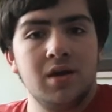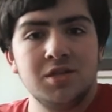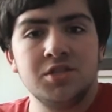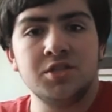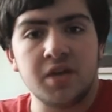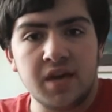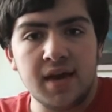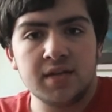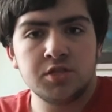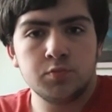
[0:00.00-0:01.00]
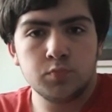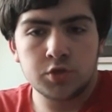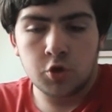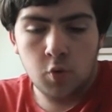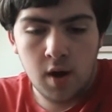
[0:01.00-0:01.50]
She said, guess.
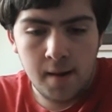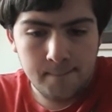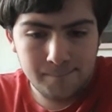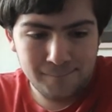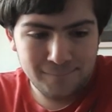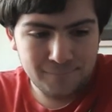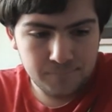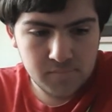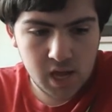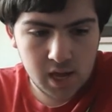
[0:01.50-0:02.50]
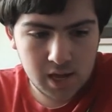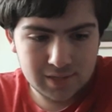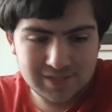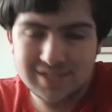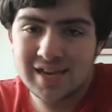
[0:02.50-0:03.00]
So,
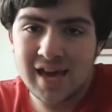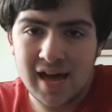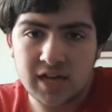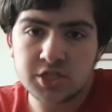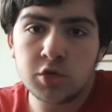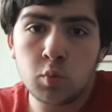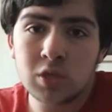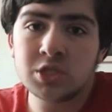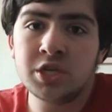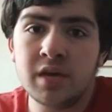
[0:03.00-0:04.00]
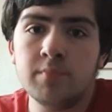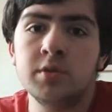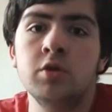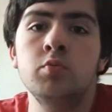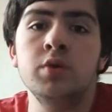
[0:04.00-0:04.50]
yeah, she wants him
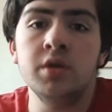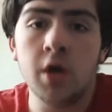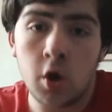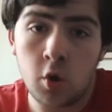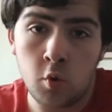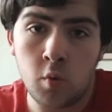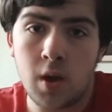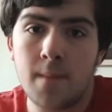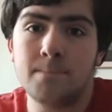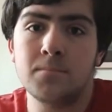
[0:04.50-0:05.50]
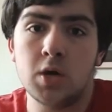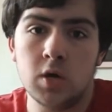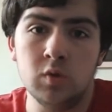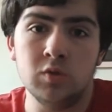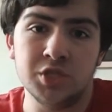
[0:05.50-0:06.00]
to know
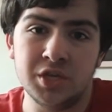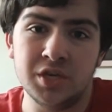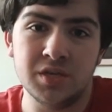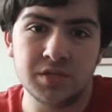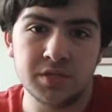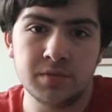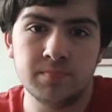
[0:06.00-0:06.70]
who she is.